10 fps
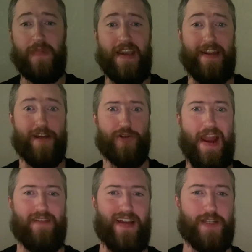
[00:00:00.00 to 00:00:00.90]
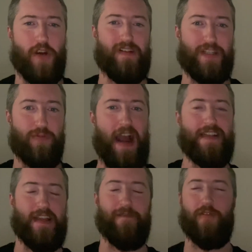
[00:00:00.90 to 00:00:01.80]
And in a track like Darkness
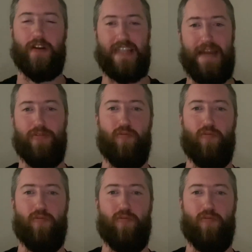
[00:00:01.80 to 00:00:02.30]
Rising, for example,